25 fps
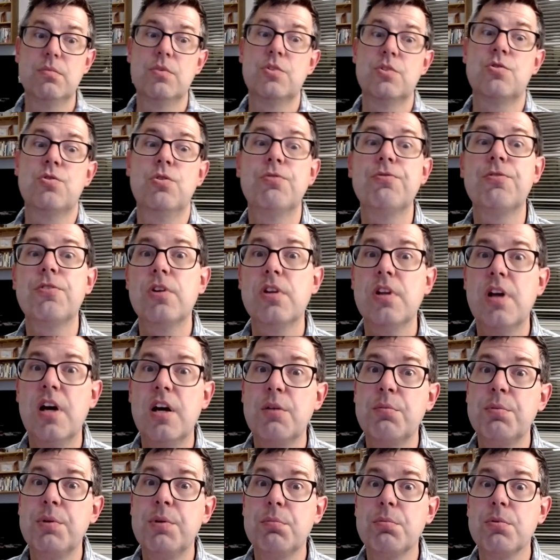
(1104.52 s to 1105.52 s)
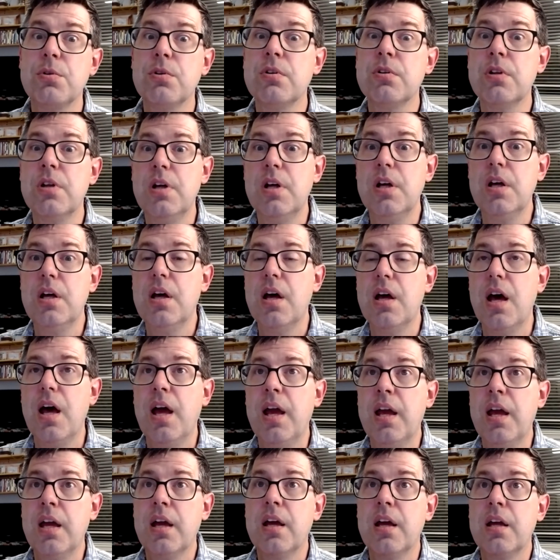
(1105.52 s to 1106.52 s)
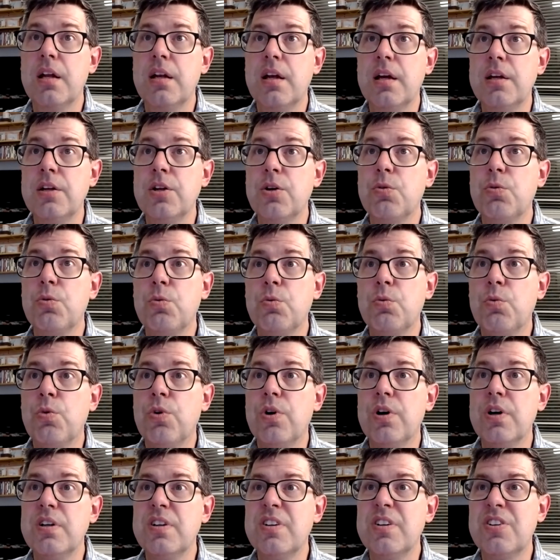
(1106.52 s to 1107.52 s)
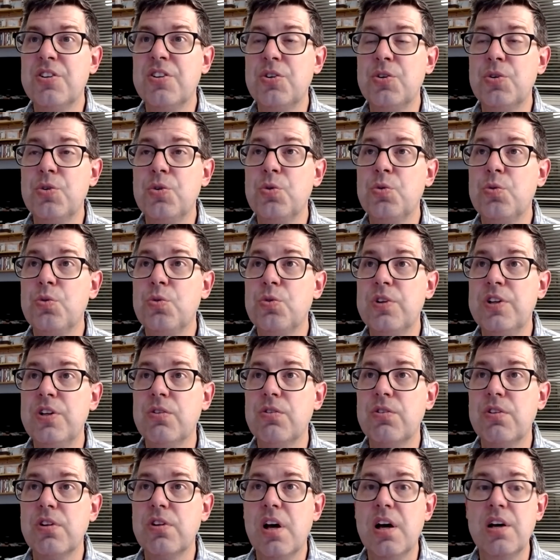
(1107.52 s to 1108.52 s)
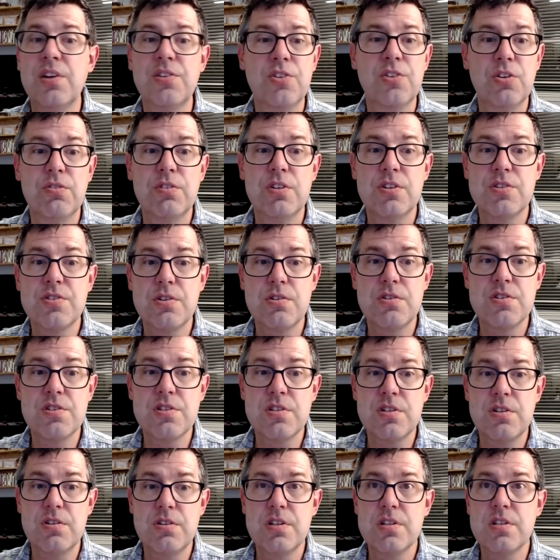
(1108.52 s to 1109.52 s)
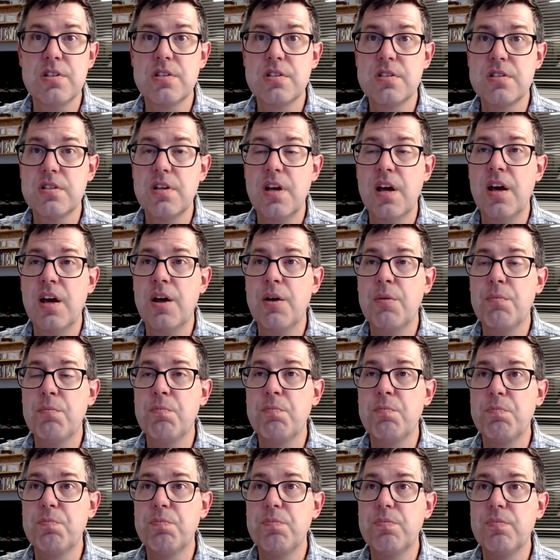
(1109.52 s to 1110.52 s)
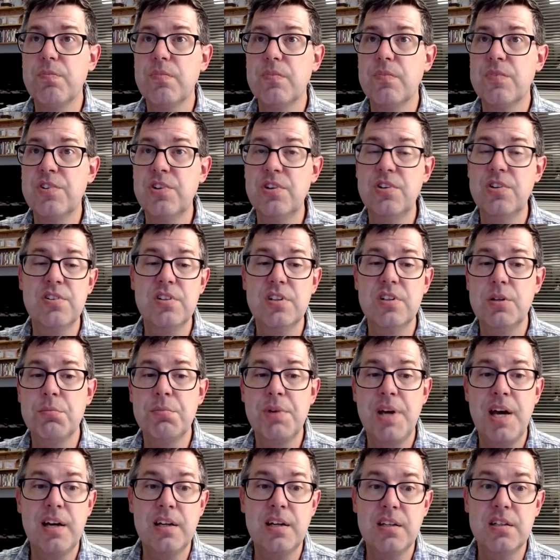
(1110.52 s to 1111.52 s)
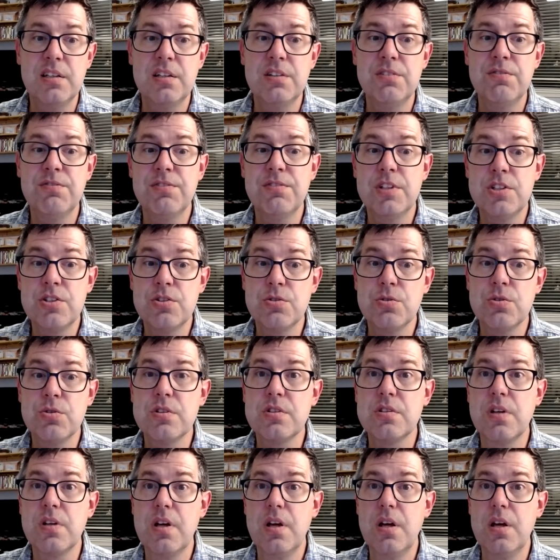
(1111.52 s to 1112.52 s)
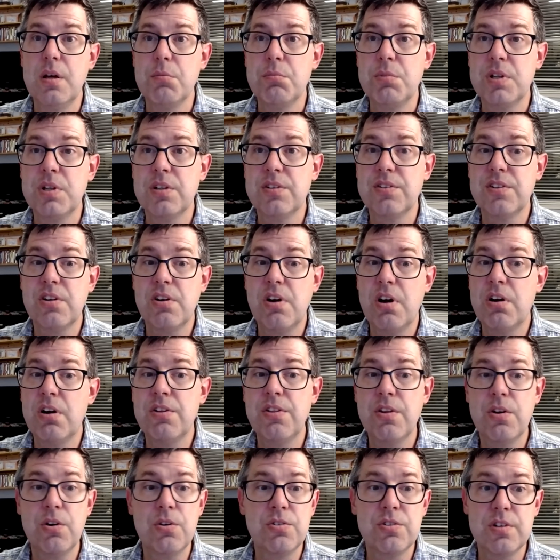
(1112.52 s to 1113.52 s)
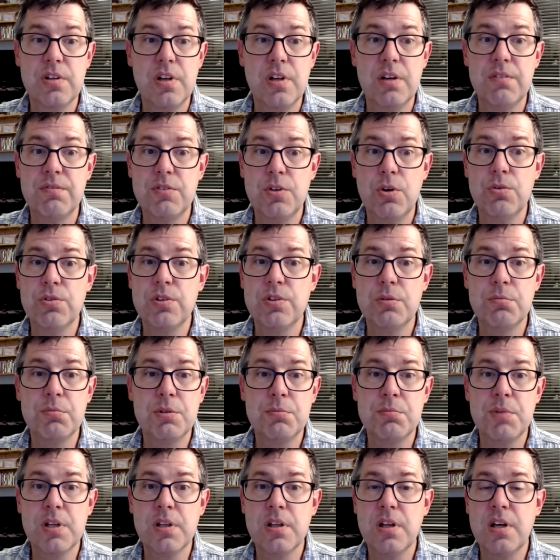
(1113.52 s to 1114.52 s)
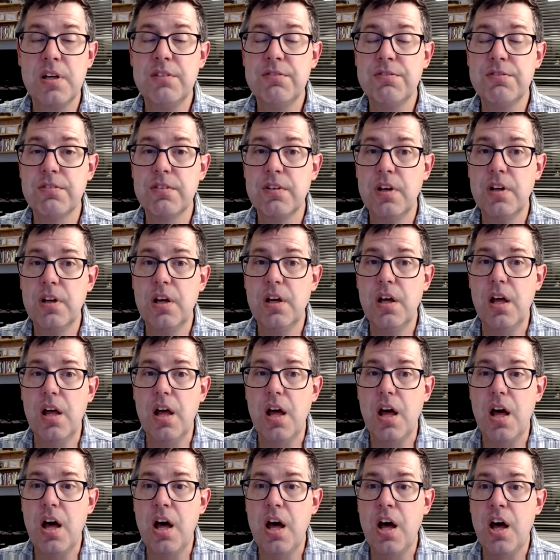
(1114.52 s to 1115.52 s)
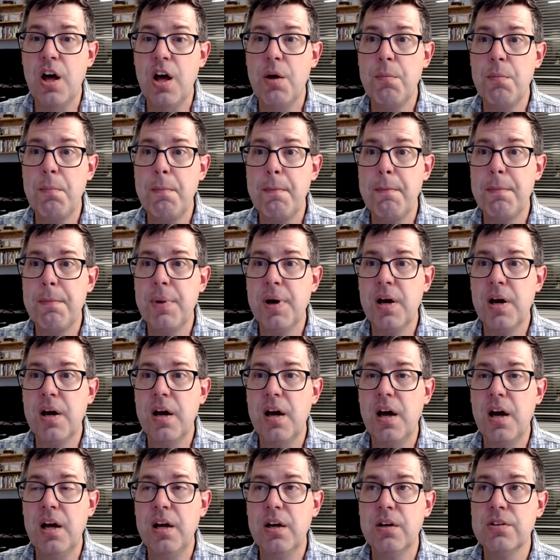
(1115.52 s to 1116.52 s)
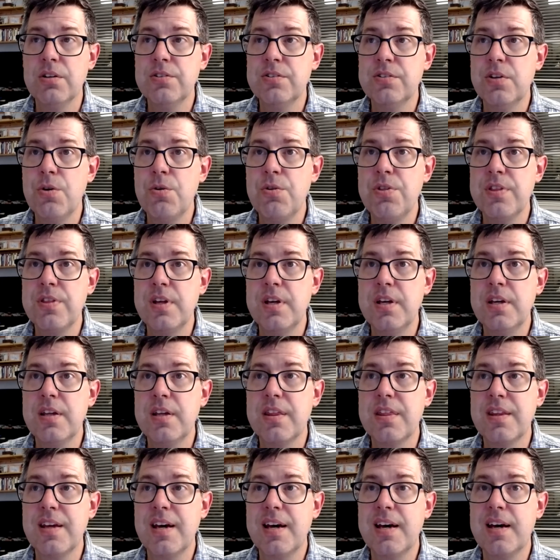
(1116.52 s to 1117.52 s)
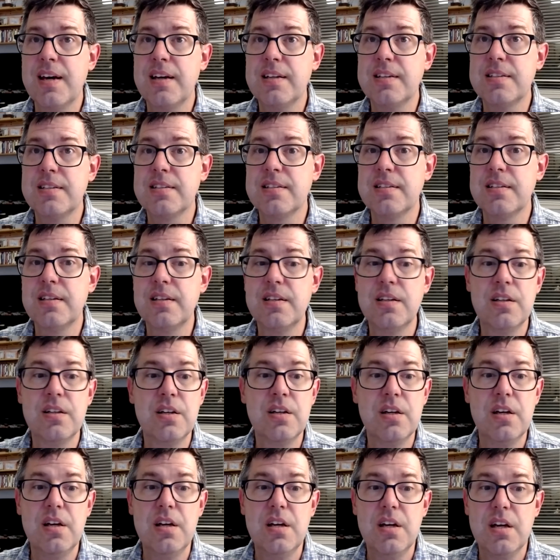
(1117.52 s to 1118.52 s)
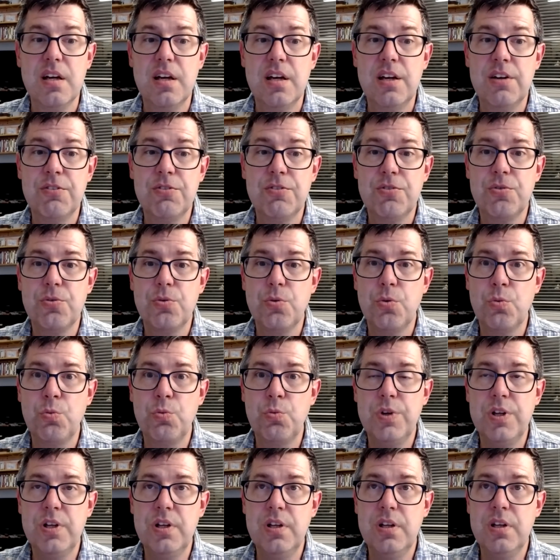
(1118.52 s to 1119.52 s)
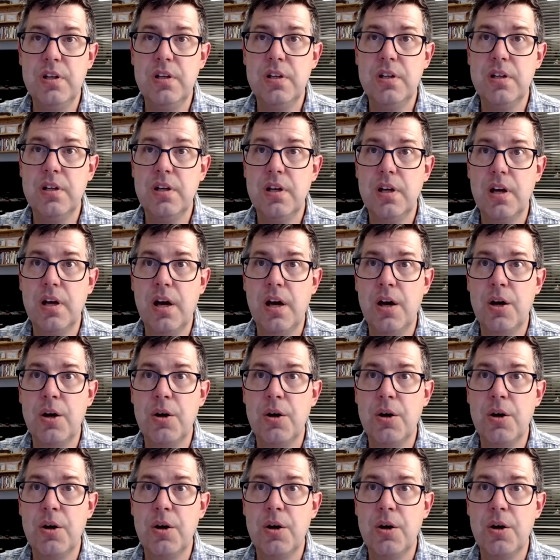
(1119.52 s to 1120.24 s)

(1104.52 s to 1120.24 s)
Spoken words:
true for a lot of people. And I don't want to, gloss over certain seriously impacted individuals, because there are those, and I've known them in my life. But I also think that if we